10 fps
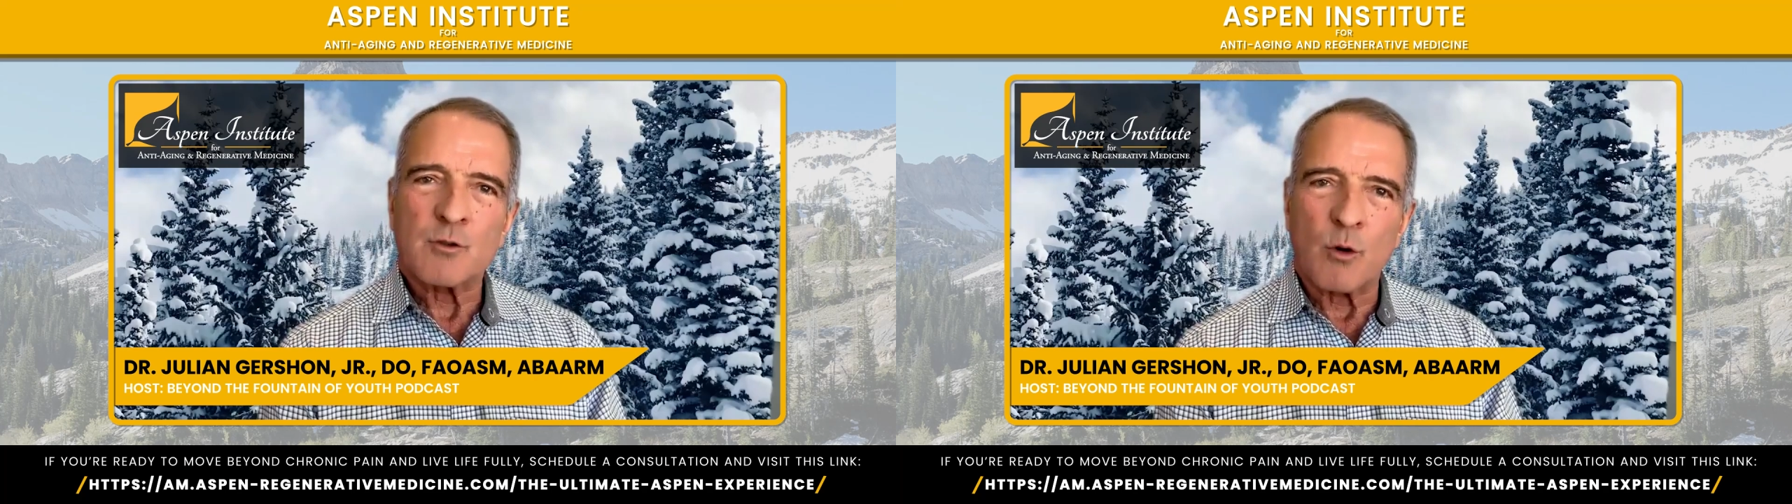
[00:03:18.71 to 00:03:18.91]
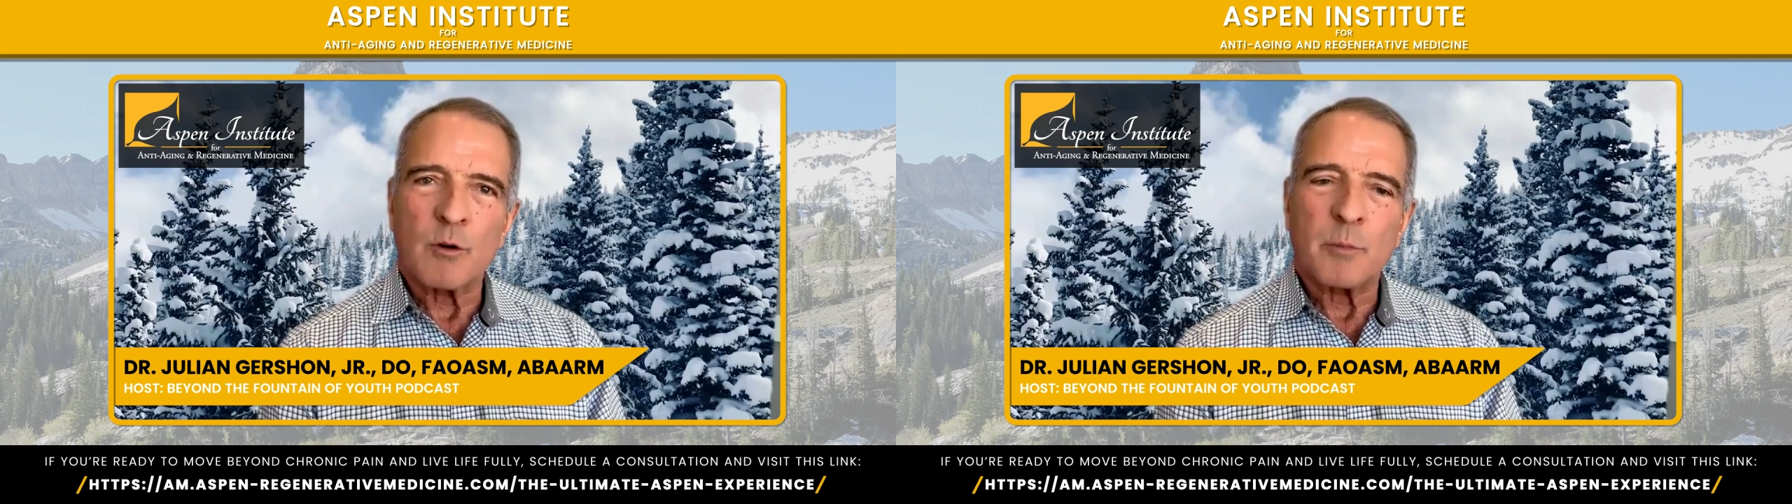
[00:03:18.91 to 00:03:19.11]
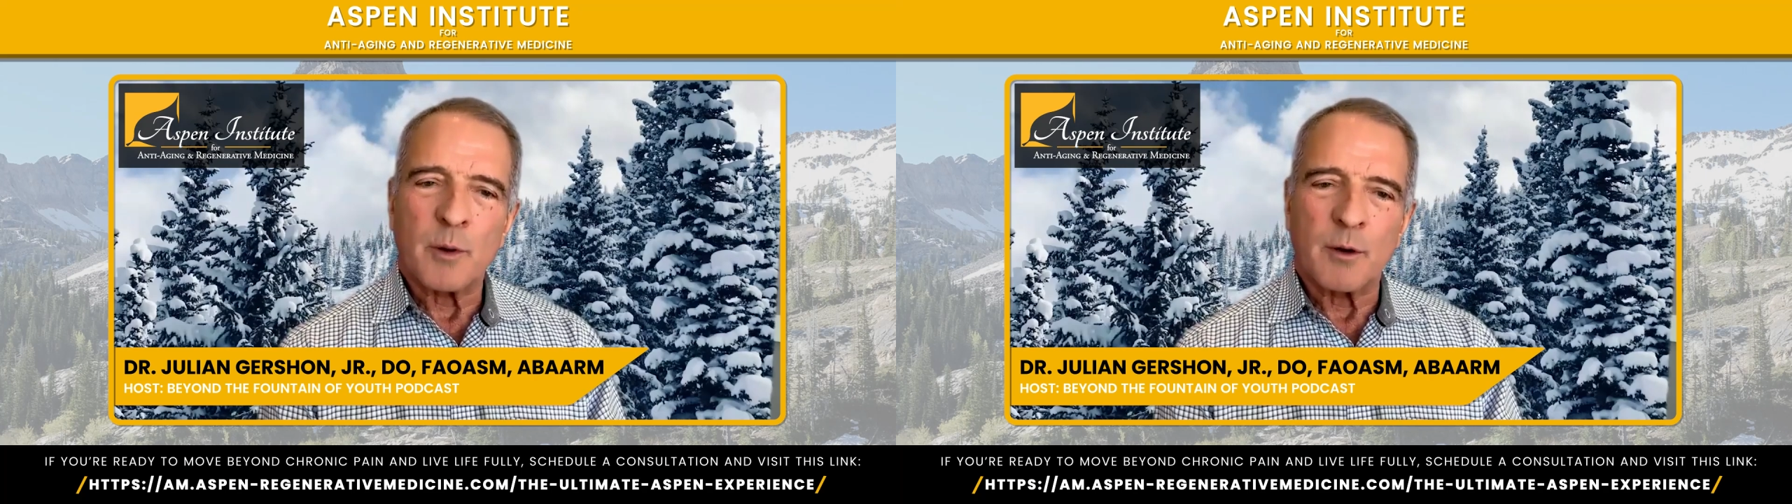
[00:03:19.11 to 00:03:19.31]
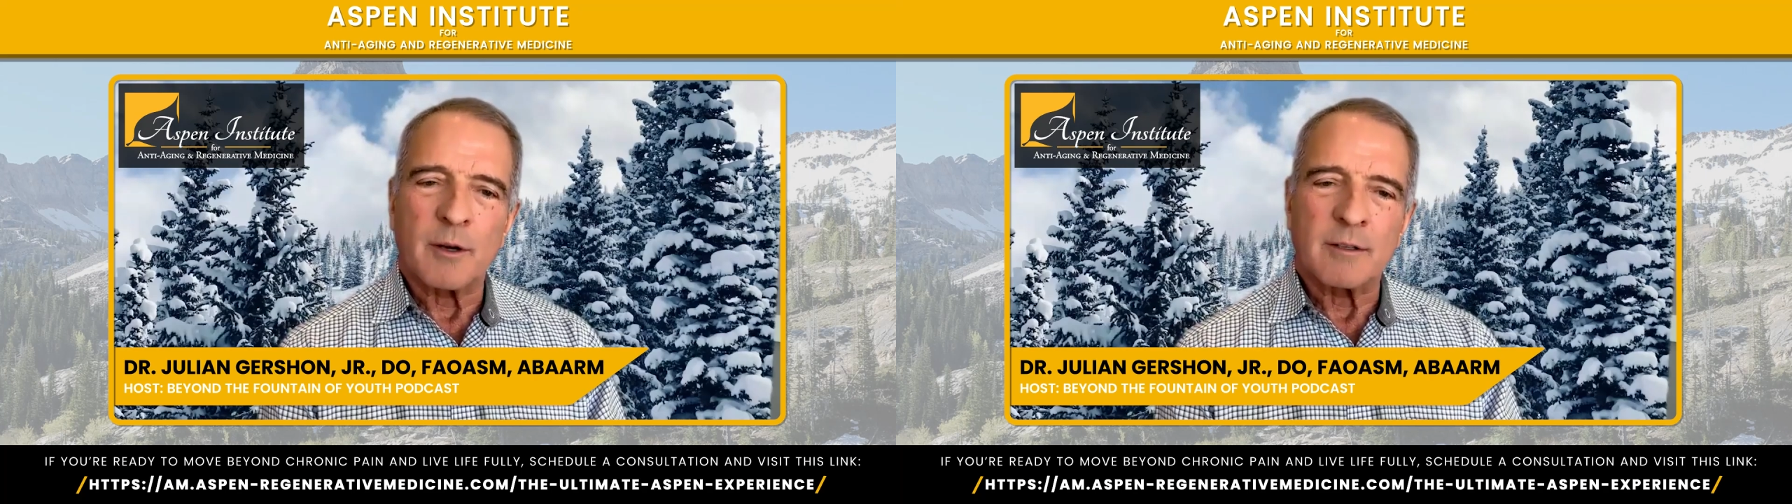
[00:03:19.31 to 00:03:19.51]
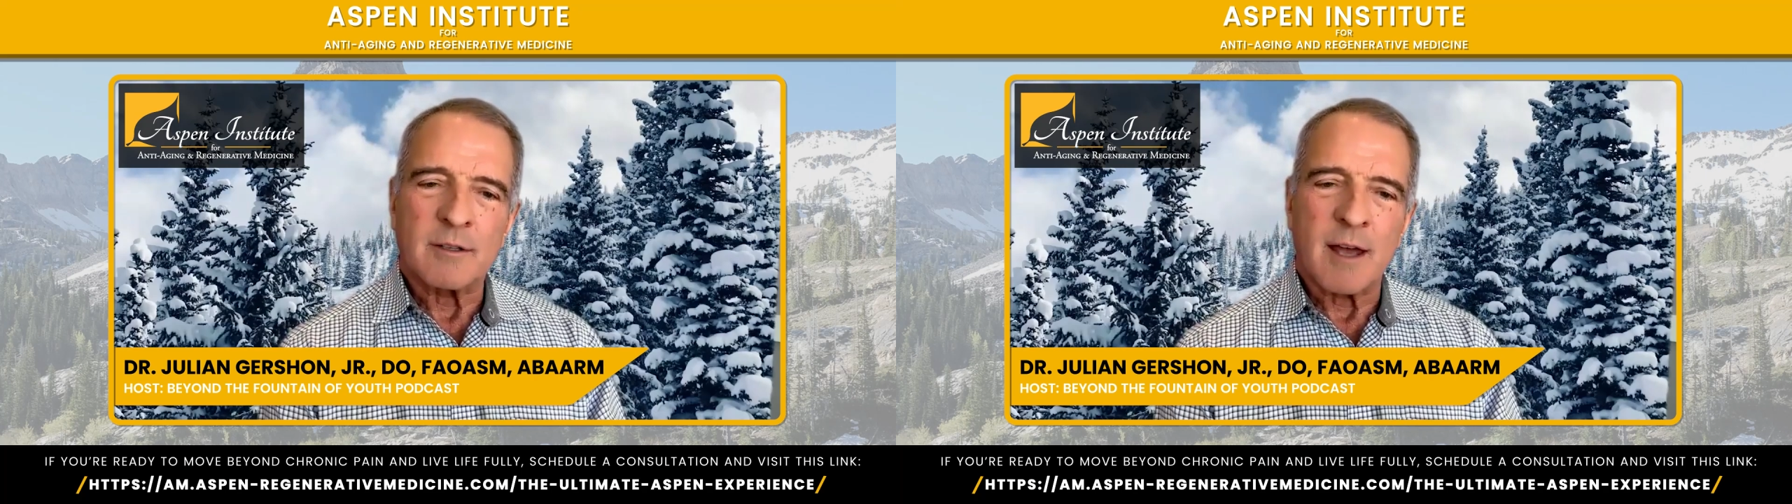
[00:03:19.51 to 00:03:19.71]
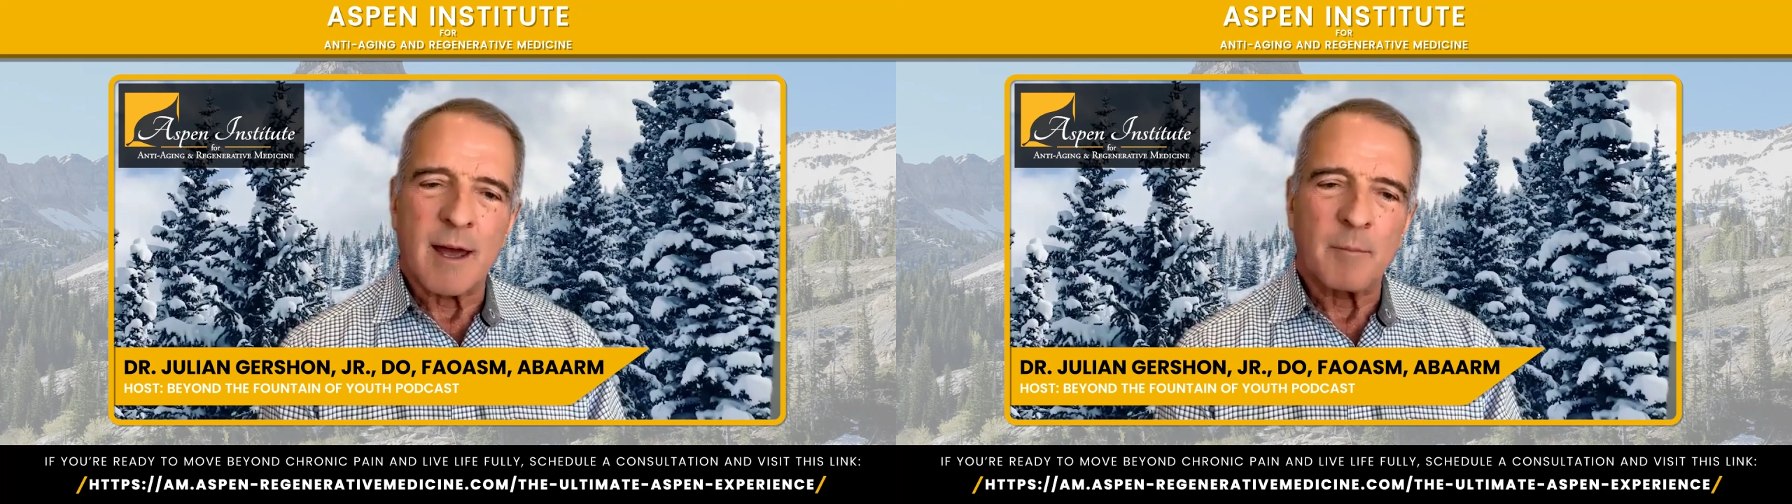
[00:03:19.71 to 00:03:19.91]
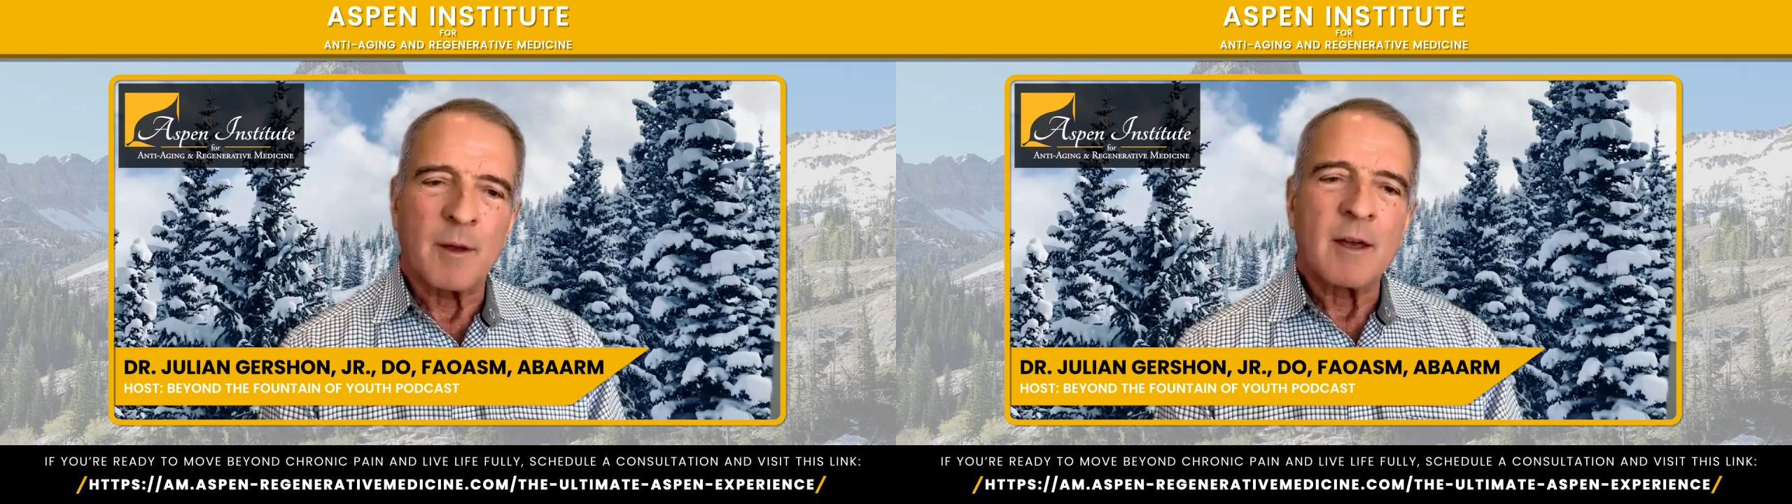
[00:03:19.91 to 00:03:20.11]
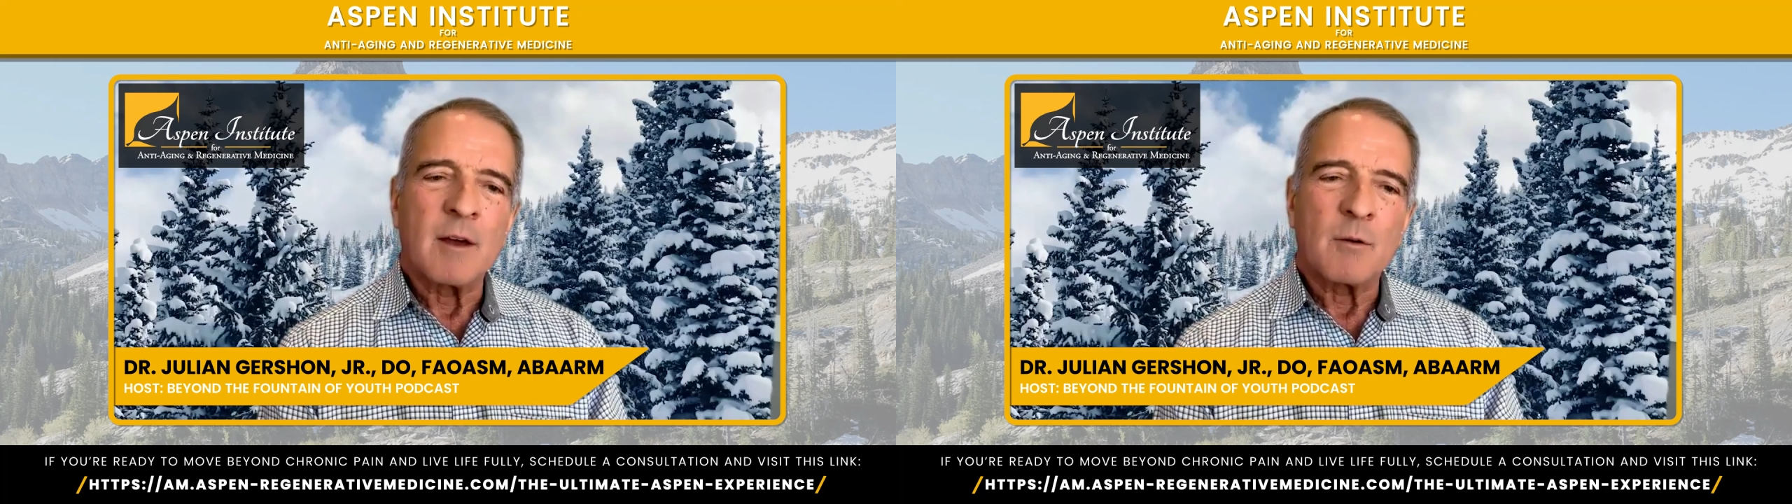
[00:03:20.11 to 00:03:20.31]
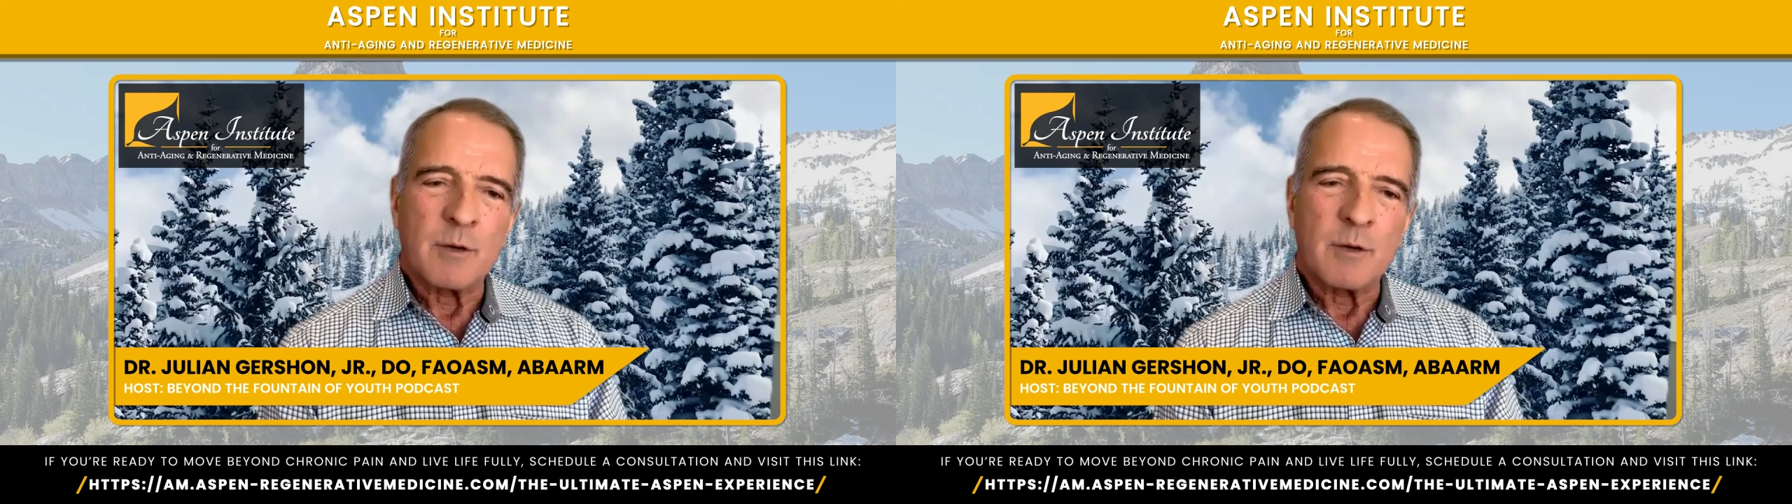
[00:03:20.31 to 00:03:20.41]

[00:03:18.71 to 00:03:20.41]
short period of time,